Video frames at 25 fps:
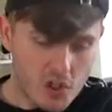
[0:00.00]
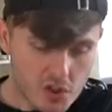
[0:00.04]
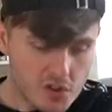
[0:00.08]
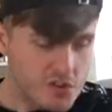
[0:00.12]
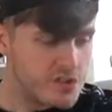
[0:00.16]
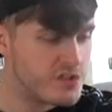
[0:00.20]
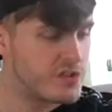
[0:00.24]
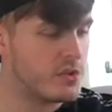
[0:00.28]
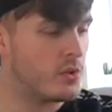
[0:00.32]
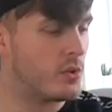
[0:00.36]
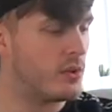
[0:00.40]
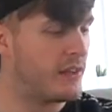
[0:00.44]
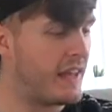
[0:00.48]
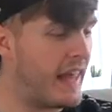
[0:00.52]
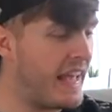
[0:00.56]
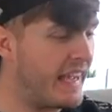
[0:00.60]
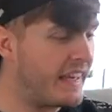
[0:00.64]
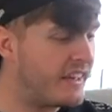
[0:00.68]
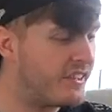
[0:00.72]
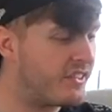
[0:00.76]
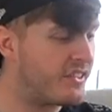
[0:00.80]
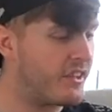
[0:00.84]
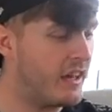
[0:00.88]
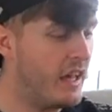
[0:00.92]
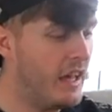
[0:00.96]
on short
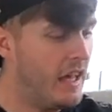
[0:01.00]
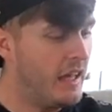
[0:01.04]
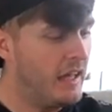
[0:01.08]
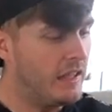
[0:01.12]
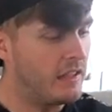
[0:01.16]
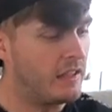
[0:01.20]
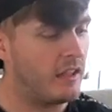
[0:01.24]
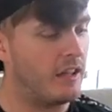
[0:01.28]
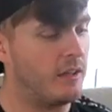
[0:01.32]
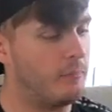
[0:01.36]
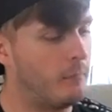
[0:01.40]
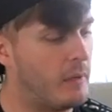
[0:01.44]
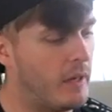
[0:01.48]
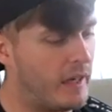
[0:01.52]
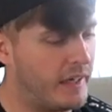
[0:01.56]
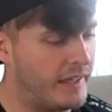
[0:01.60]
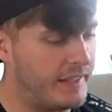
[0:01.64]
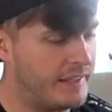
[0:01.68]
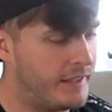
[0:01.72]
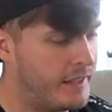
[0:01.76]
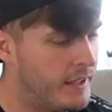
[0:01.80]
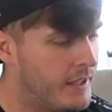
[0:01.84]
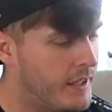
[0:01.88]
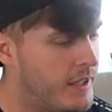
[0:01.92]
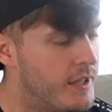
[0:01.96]
legs, like
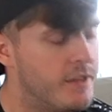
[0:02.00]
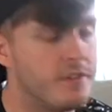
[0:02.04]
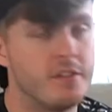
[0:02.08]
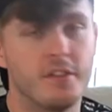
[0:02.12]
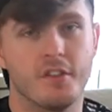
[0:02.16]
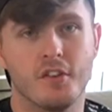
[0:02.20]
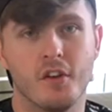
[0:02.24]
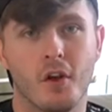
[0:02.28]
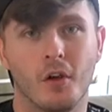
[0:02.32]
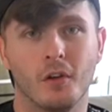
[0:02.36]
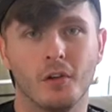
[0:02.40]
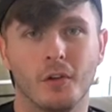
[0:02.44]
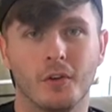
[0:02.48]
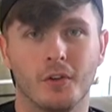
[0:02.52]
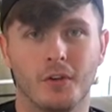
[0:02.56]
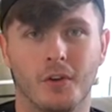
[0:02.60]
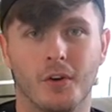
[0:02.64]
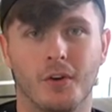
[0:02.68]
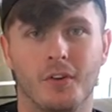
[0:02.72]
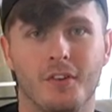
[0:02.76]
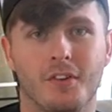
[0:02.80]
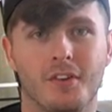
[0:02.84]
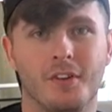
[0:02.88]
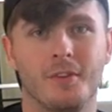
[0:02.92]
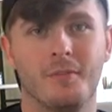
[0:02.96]
mine, does not look
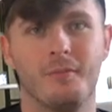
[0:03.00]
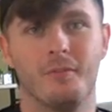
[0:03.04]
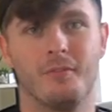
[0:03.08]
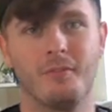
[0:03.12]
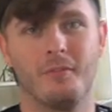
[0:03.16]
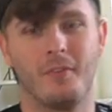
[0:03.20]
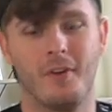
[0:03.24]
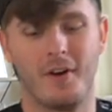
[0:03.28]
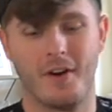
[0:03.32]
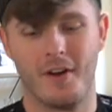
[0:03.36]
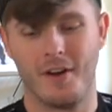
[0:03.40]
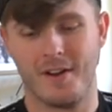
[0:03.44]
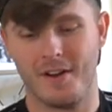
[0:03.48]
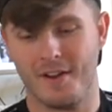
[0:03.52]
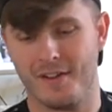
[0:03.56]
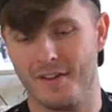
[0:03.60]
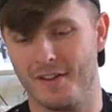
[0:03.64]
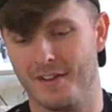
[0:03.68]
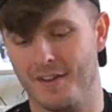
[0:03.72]
good, right?